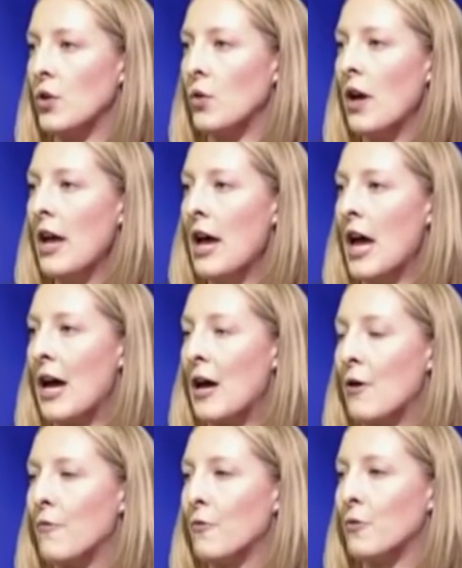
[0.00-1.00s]
who
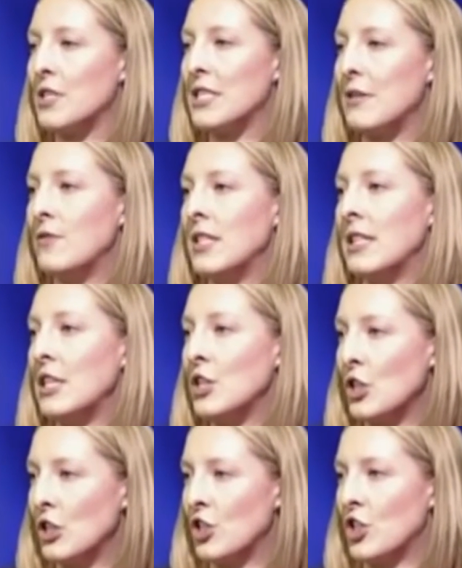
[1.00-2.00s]
have received an
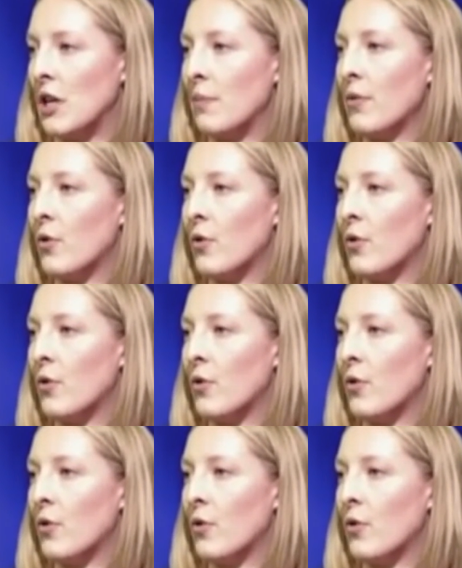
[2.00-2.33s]
internship